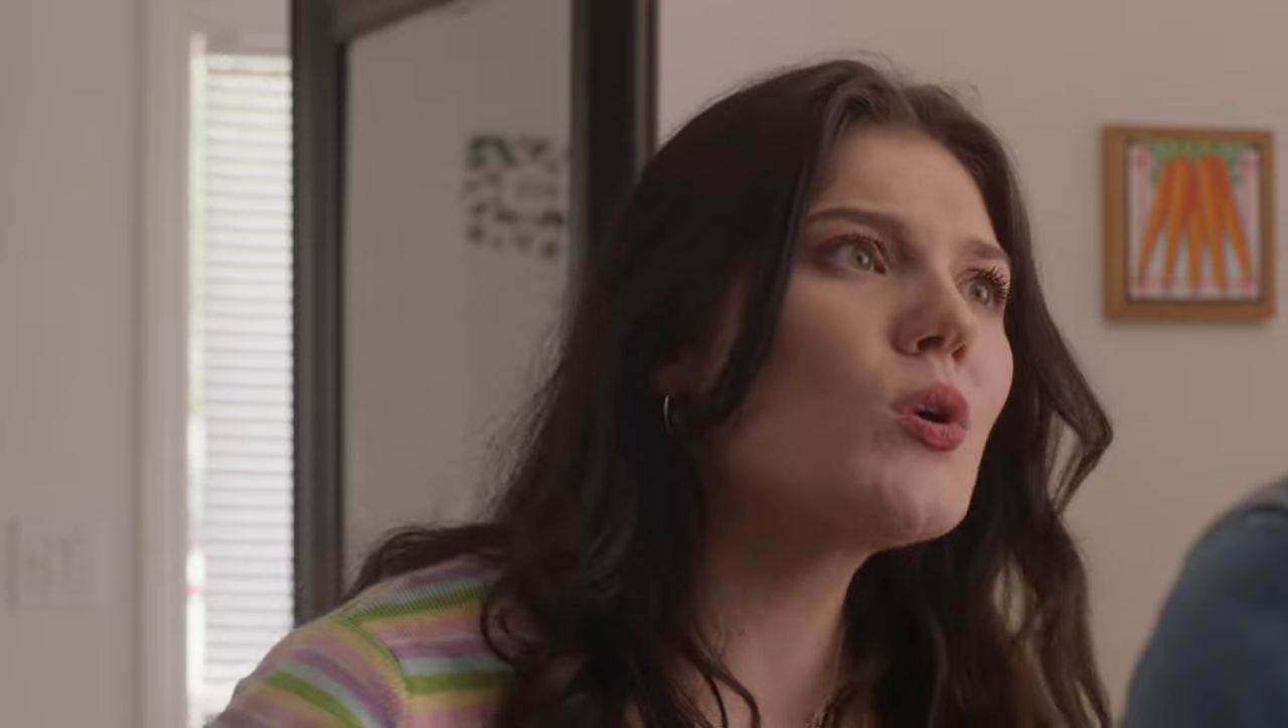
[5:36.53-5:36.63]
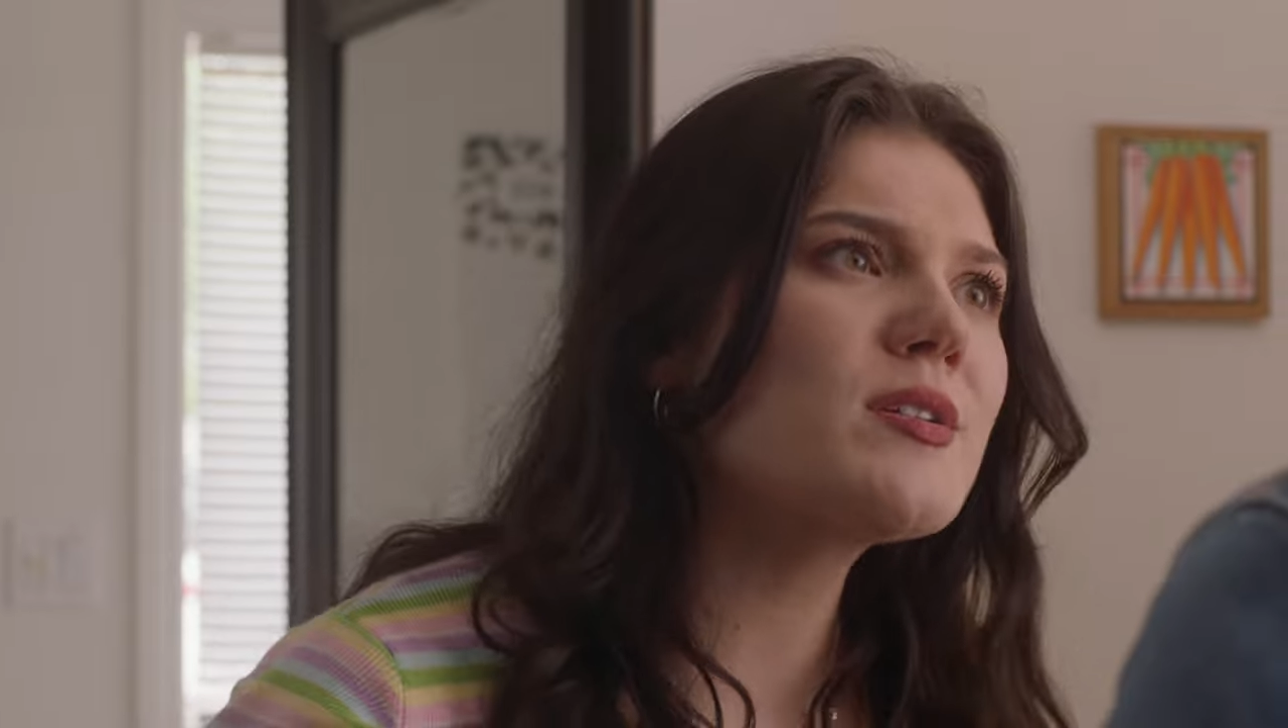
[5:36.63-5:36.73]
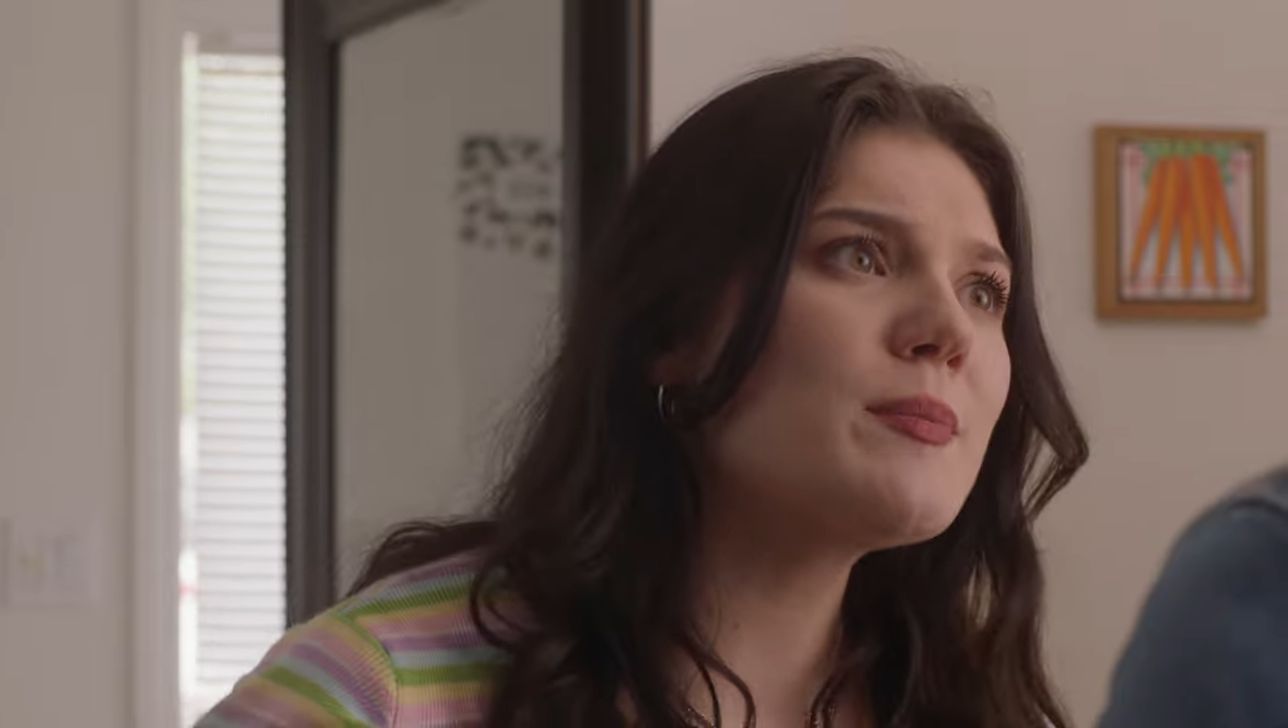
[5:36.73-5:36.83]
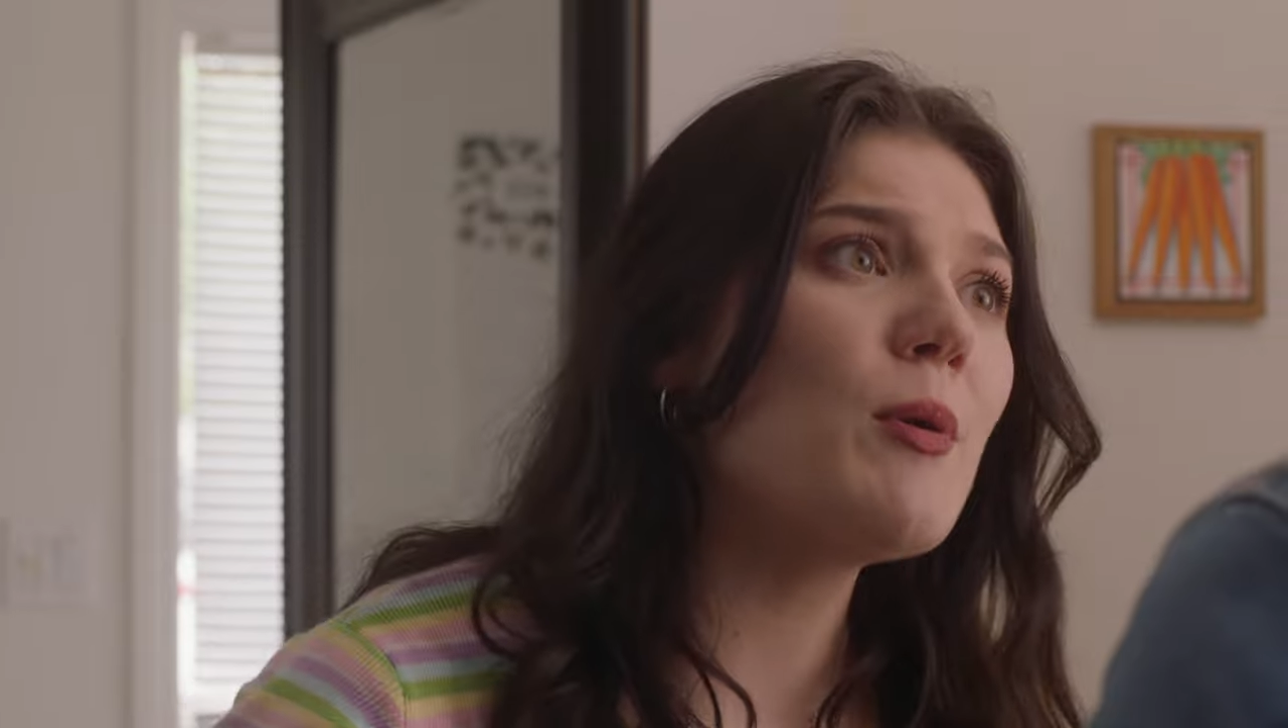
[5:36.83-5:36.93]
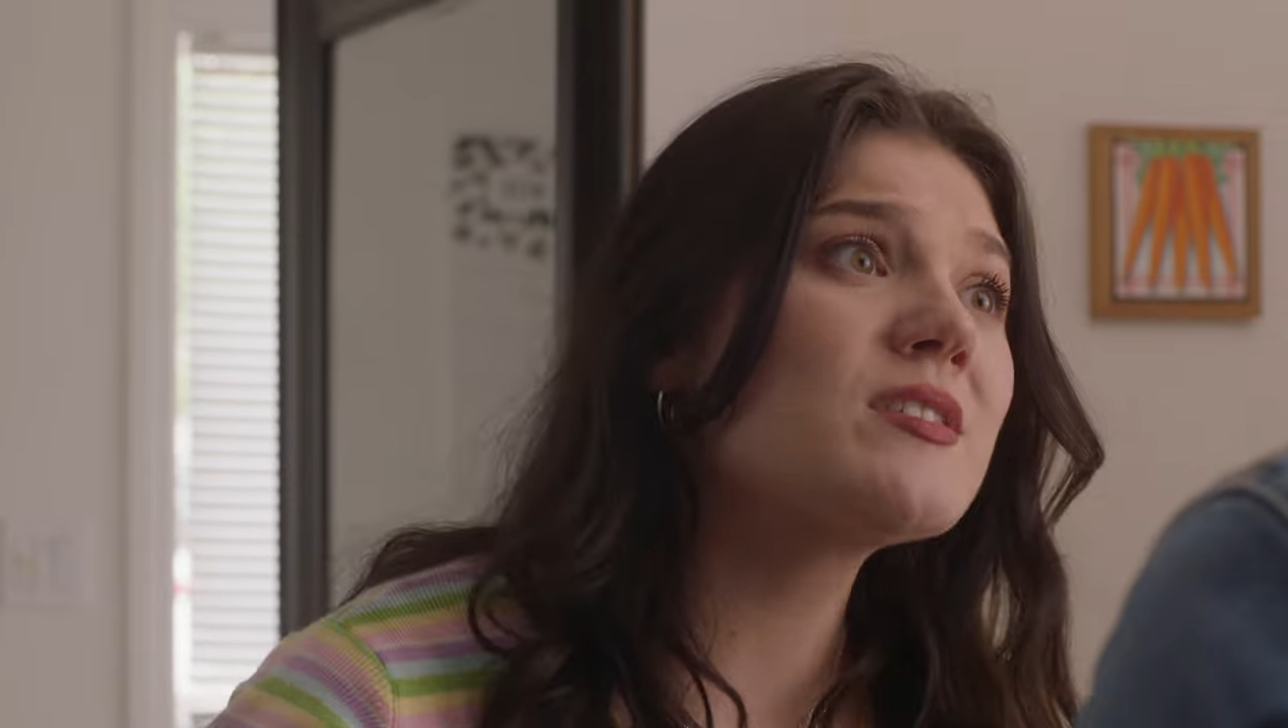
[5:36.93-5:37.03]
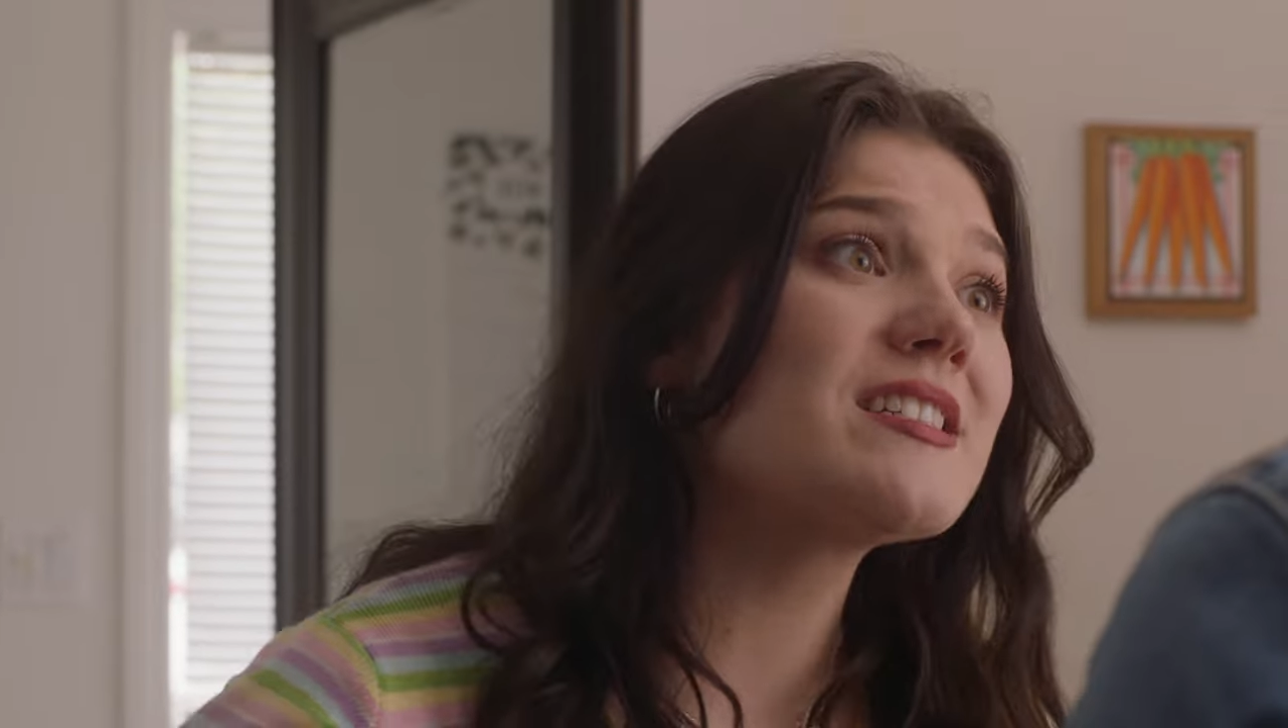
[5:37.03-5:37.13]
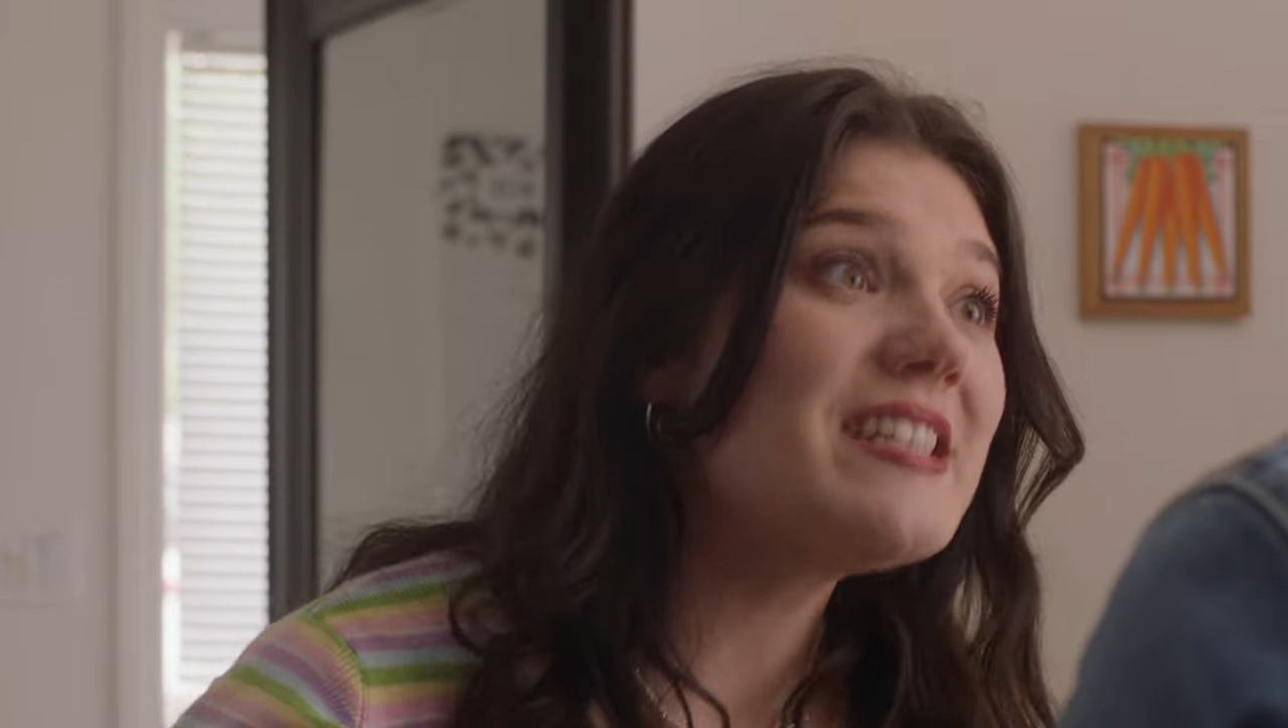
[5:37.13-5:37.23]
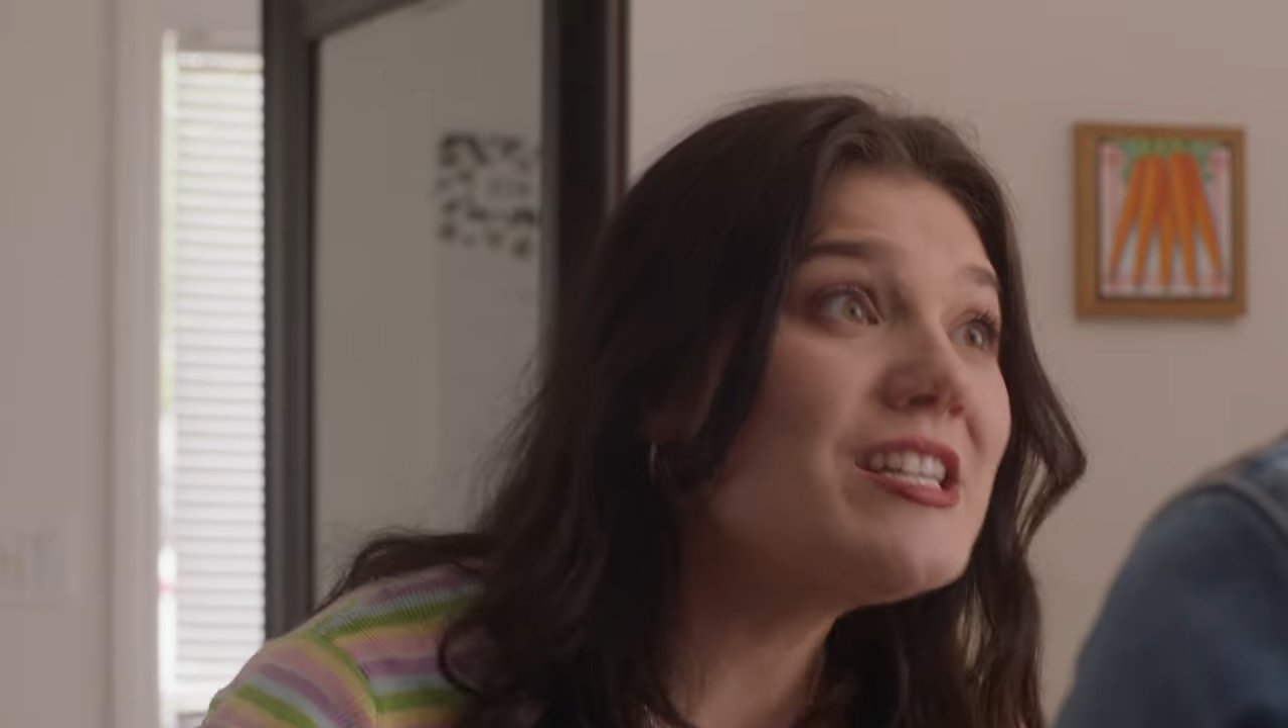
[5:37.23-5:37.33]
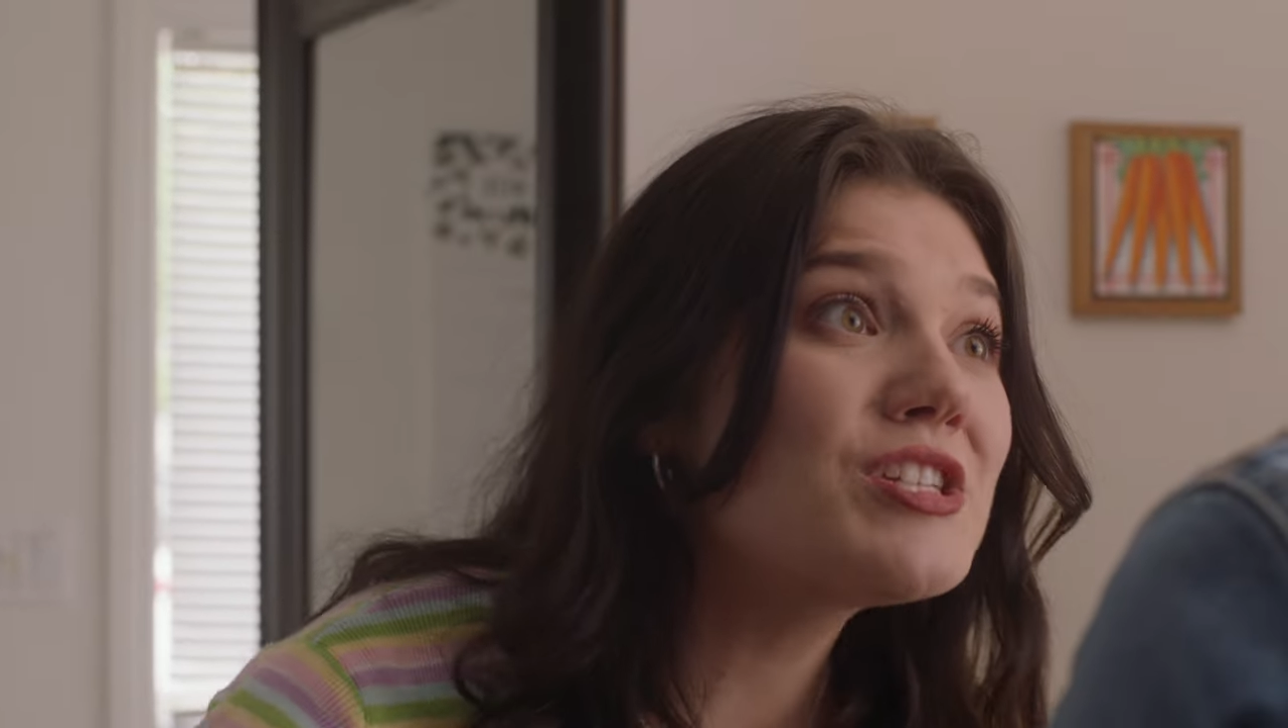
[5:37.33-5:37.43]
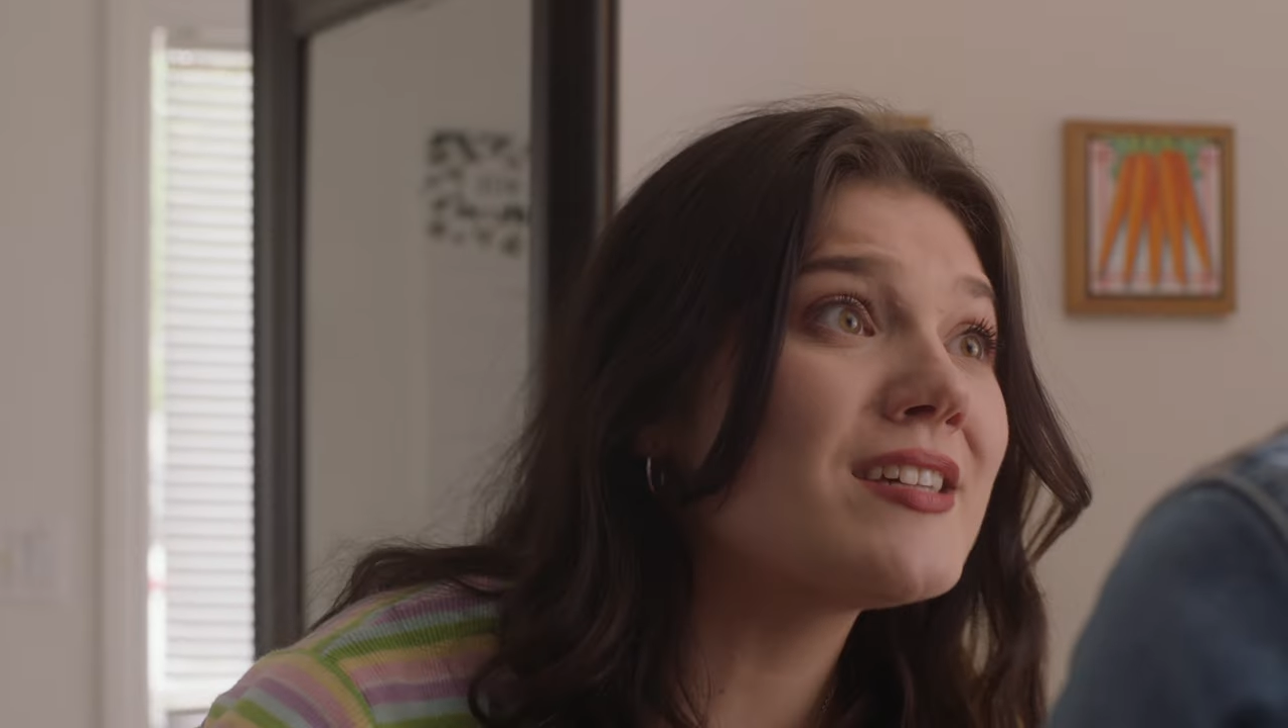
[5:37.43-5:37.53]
were supposed to teach